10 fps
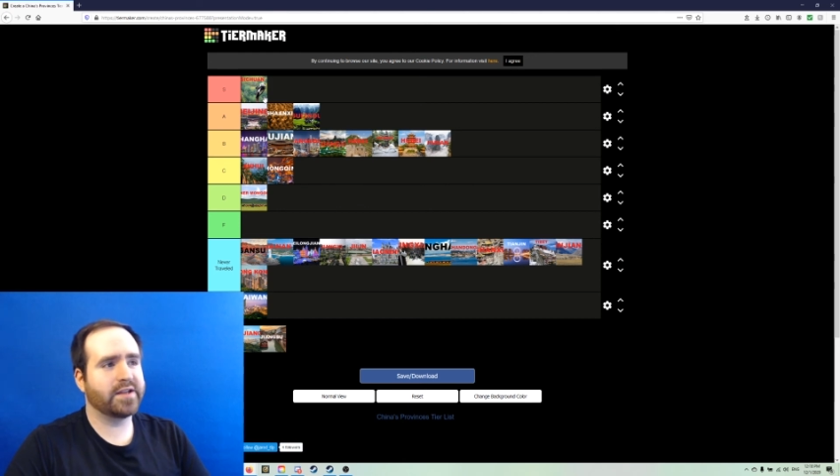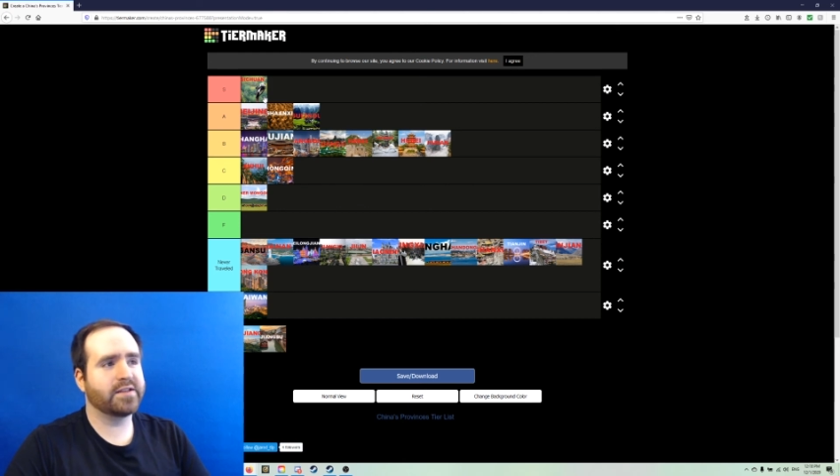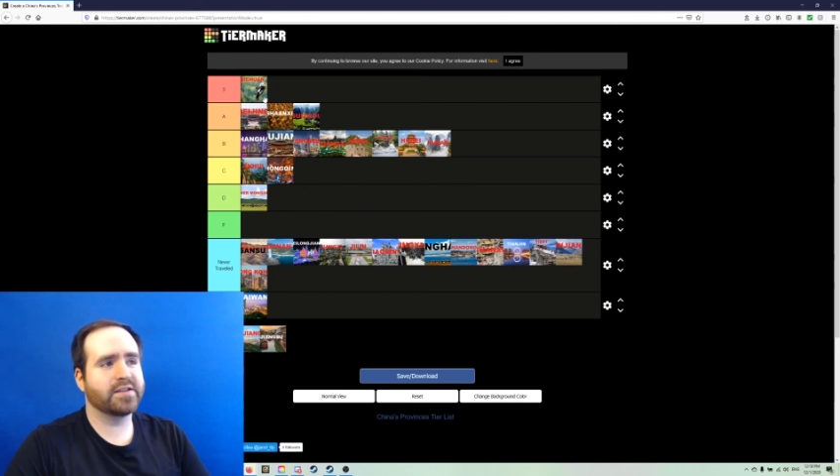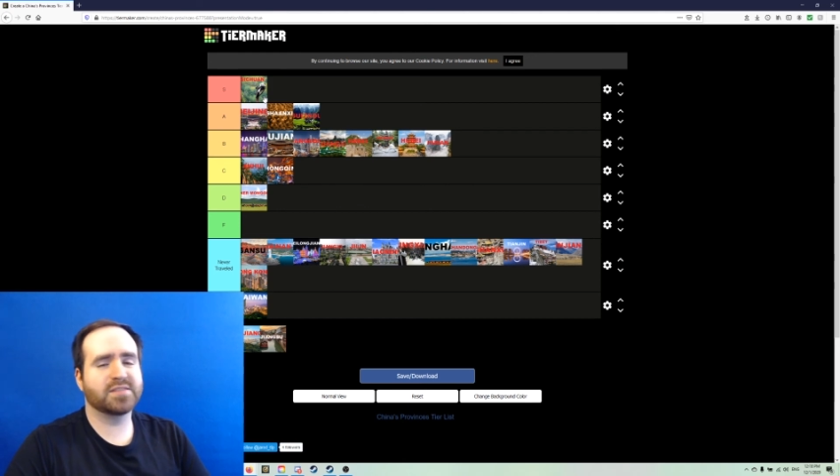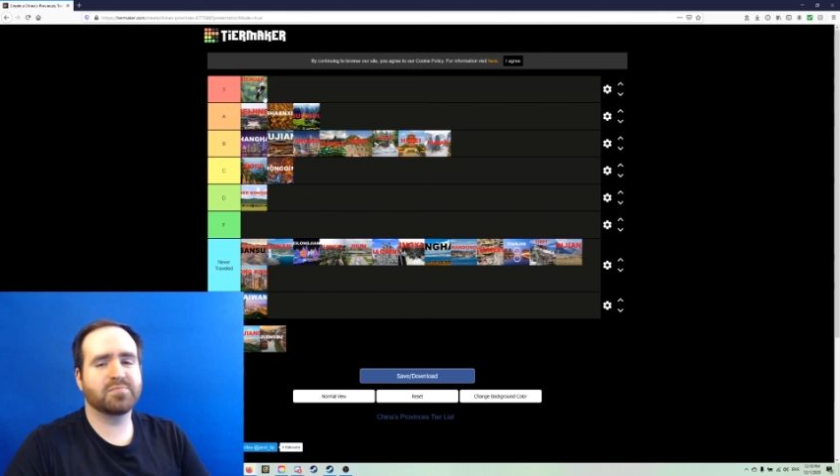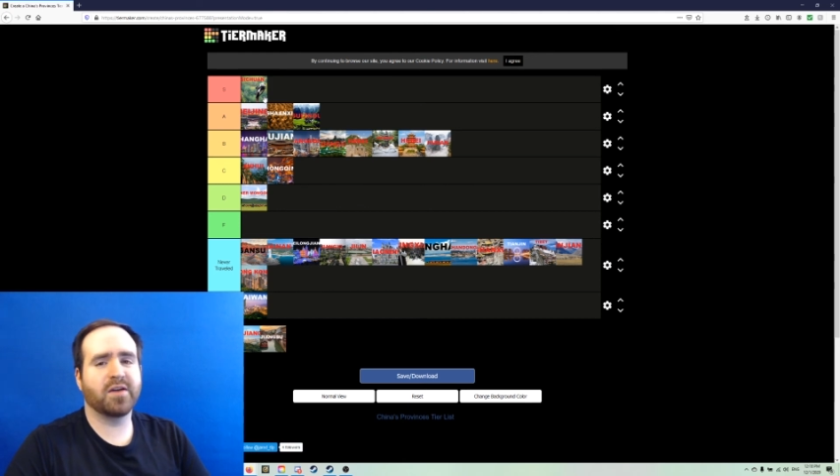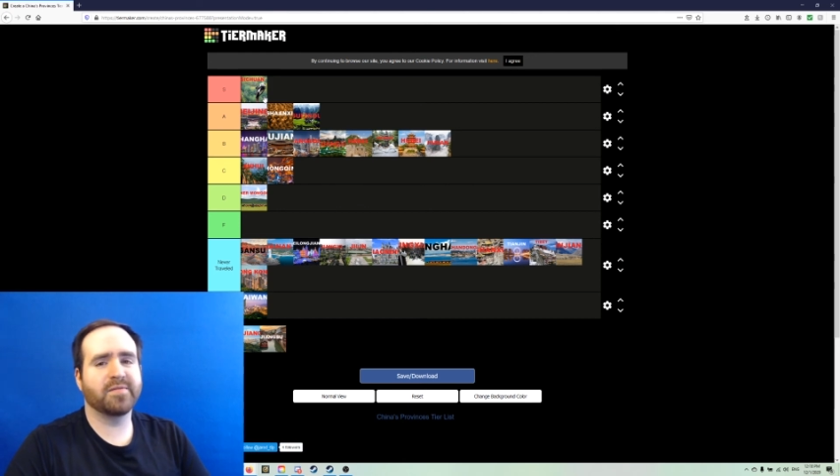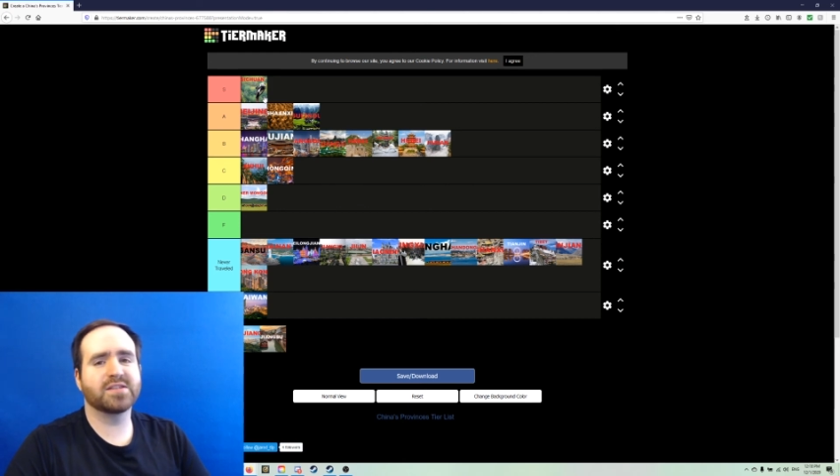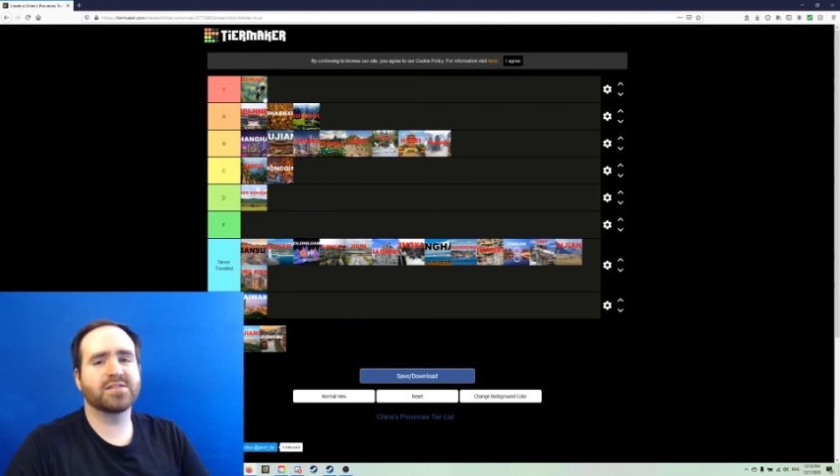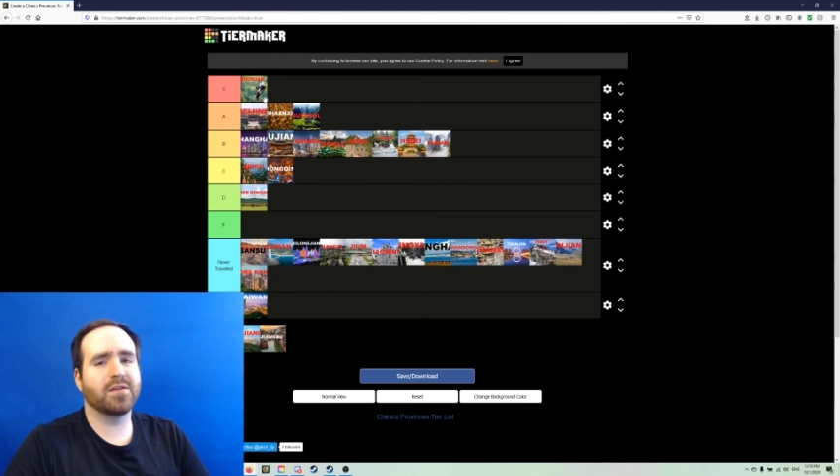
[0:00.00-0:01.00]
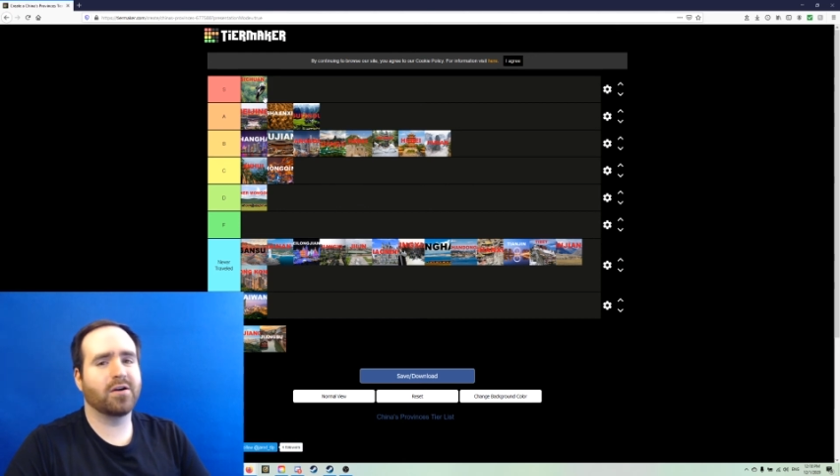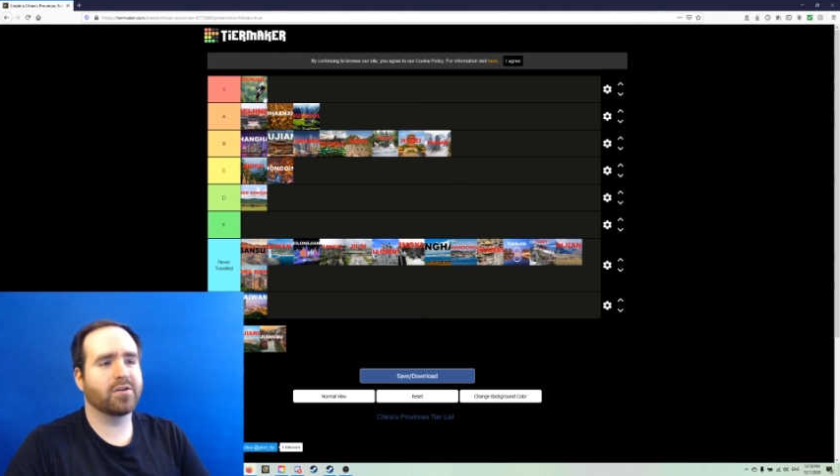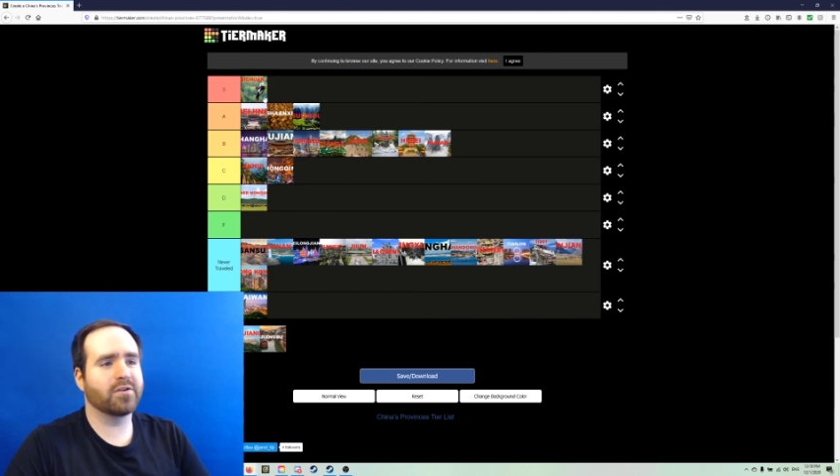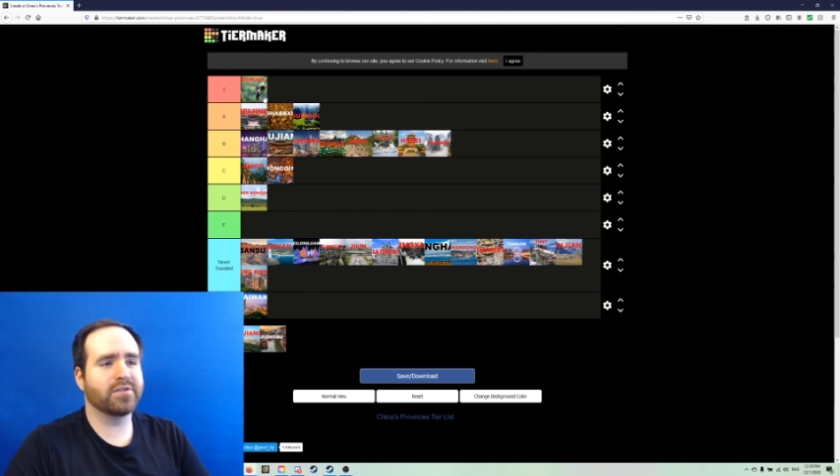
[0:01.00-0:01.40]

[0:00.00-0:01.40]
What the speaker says: in this province longer.